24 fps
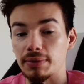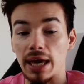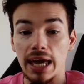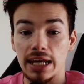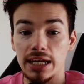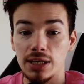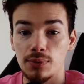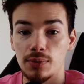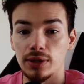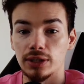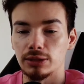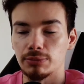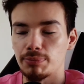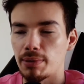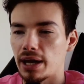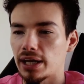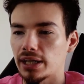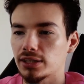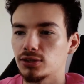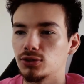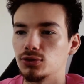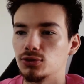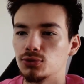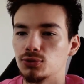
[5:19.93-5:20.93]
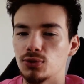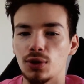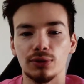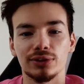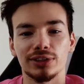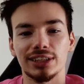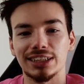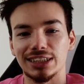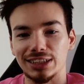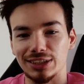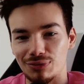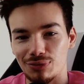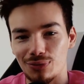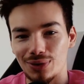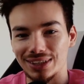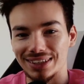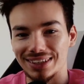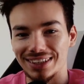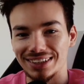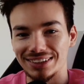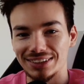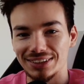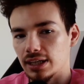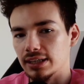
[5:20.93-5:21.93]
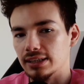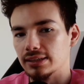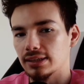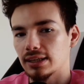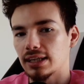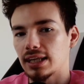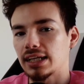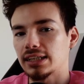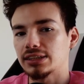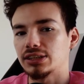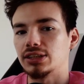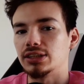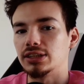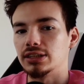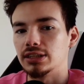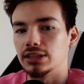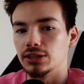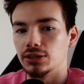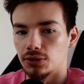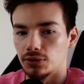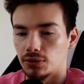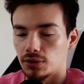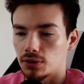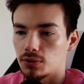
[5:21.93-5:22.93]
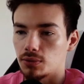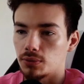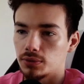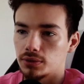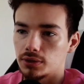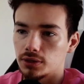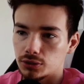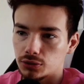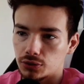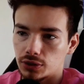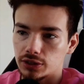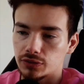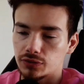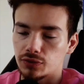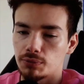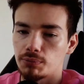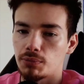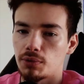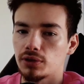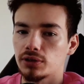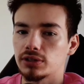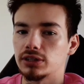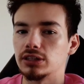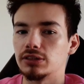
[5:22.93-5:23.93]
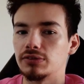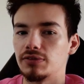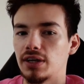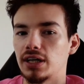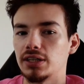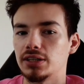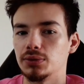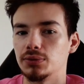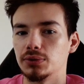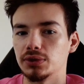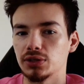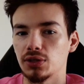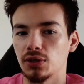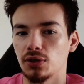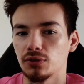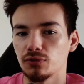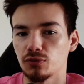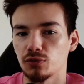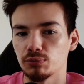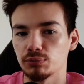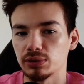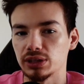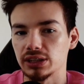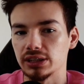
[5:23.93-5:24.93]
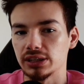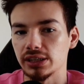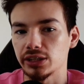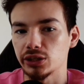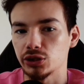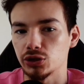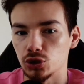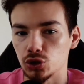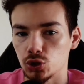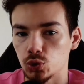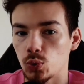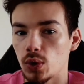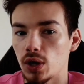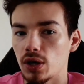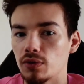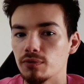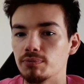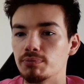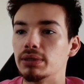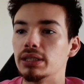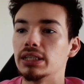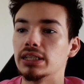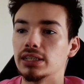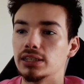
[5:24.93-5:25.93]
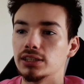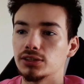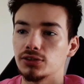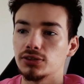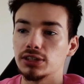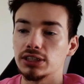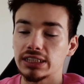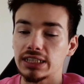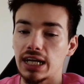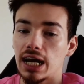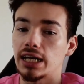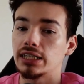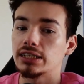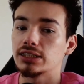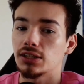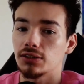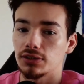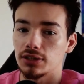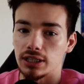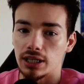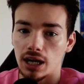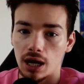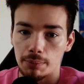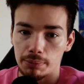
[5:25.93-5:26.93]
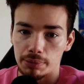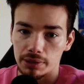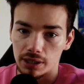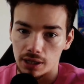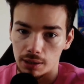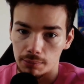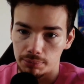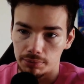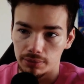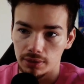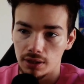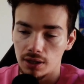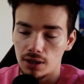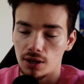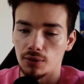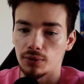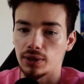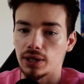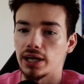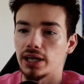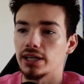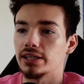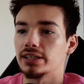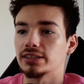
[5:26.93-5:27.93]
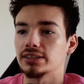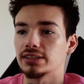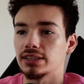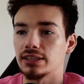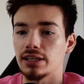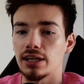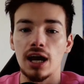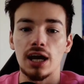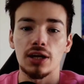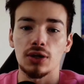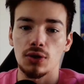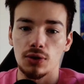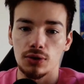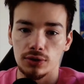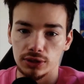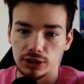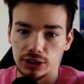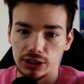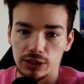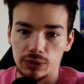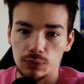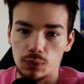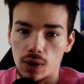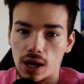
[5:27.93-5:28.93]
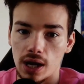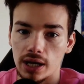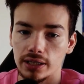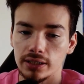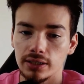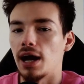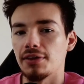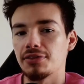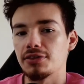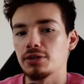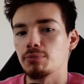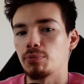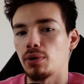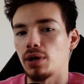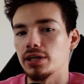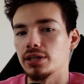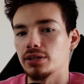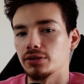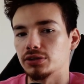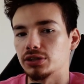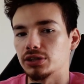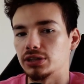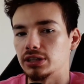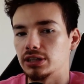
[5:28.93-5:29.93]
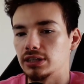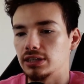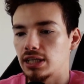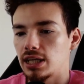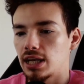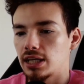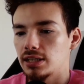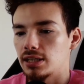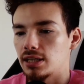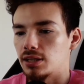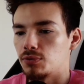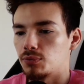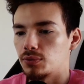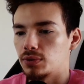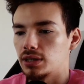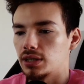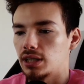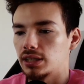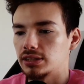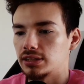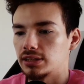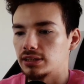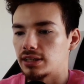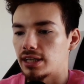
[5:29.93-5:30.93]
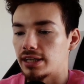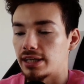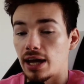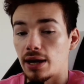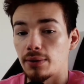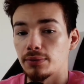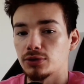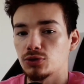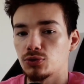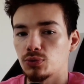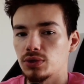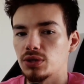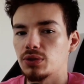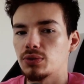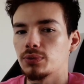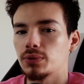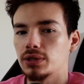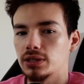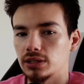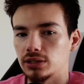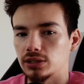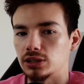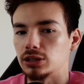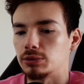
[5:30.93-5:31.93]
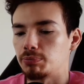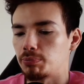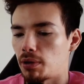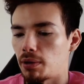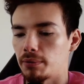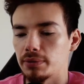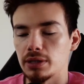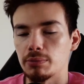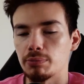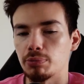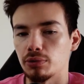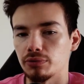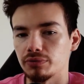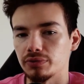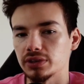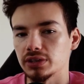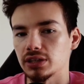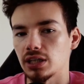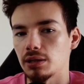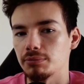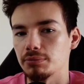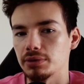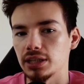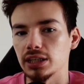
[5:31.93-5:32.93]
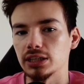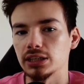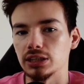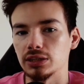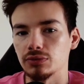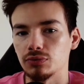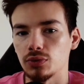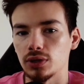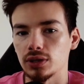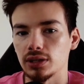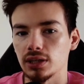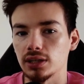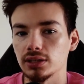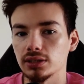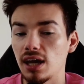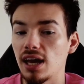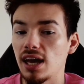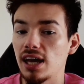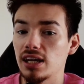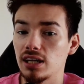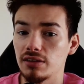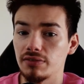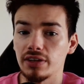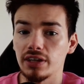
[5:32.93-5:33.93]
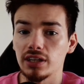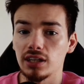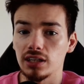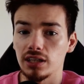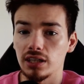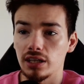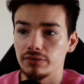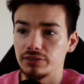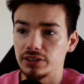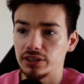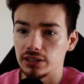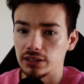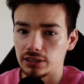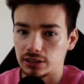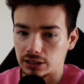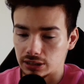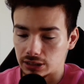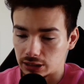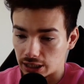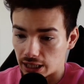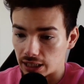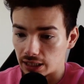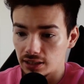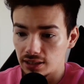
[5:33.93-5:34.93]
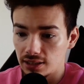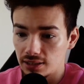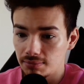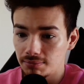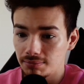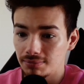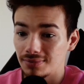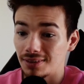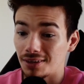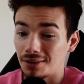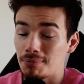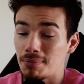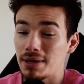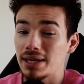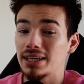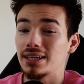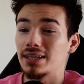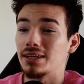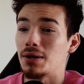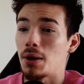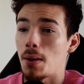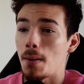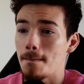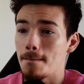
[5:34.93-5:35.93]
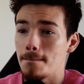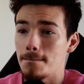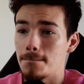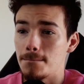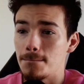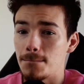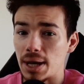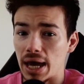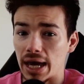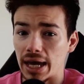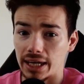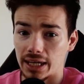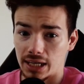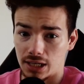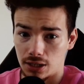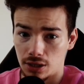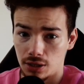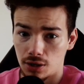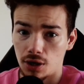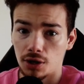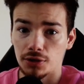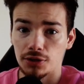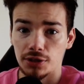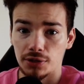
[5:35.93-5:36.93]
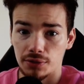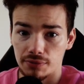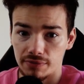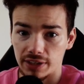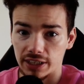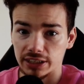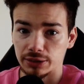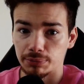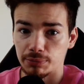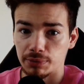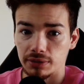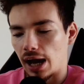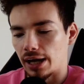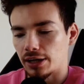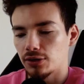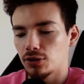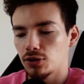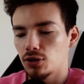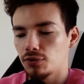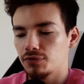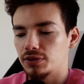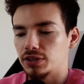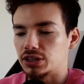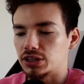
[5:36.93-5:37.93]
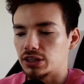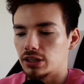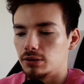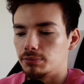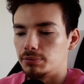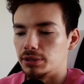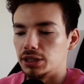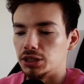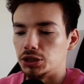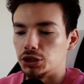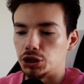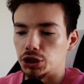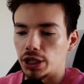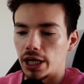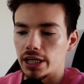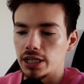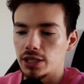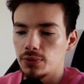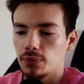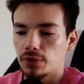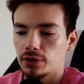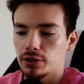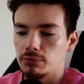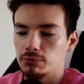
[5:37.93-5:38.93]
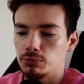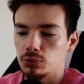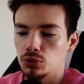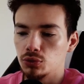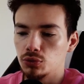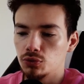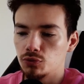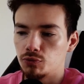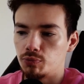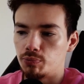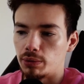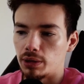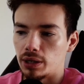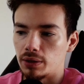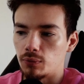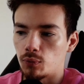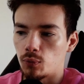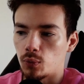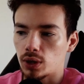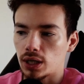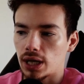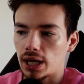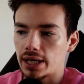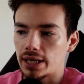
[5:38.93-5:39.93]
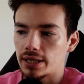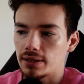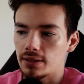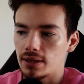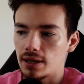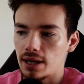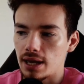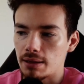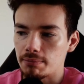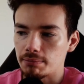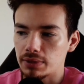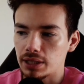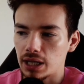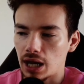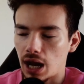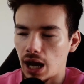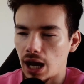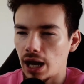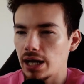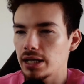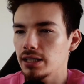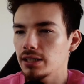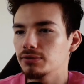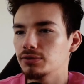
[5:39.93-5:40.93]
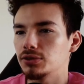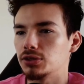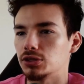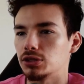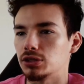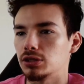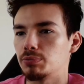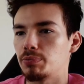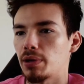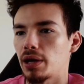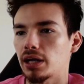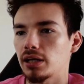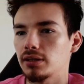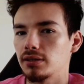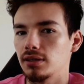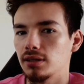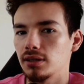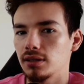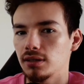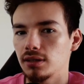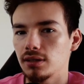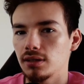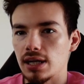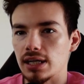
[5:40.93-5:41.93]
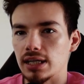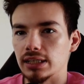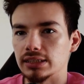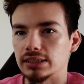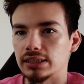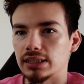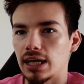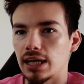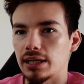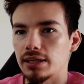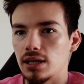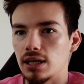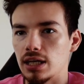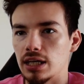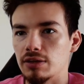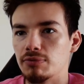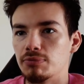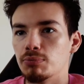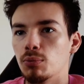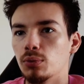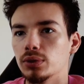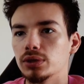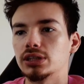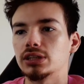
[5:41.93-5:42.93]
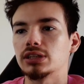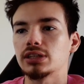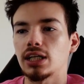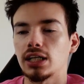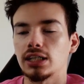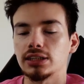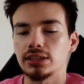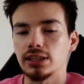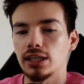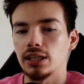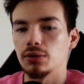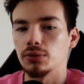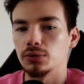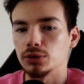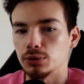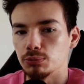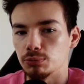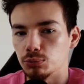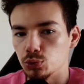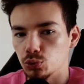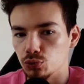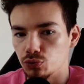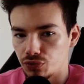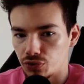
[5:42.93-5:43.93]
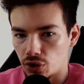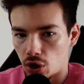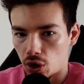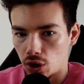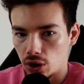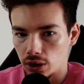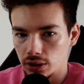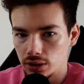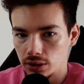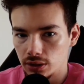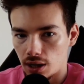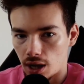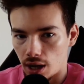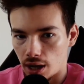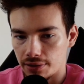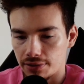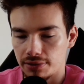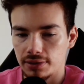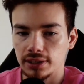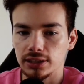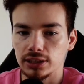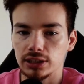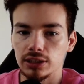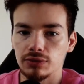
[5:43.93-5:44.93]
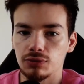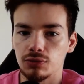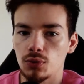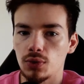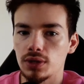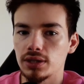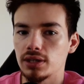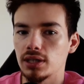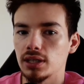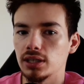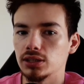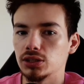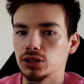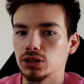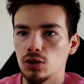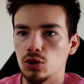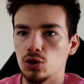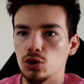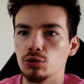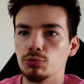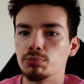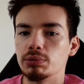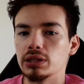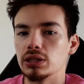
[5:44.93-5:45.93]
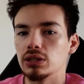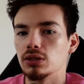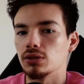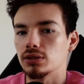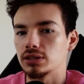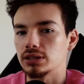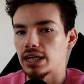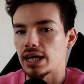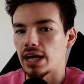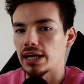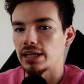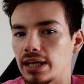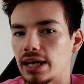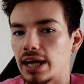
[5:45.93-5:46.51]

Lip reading: Anyways, back to Jose Cifuentes. In the last year, according to Transfermarkt, his value has gone from 6 to 12 million. So this guy is on the up and up, okay? And it's not hard to see why. I think Brighton are seeing that and realizing that now at 23, this is probably the perfect time to get Cifuentes. And if LAFC sell him, they're making bank on their investment. I don't know if this is going to be a January move, but what I am kind of suspecting is that if Moises Caicedo is moved on, I think Cifuentes could be looked at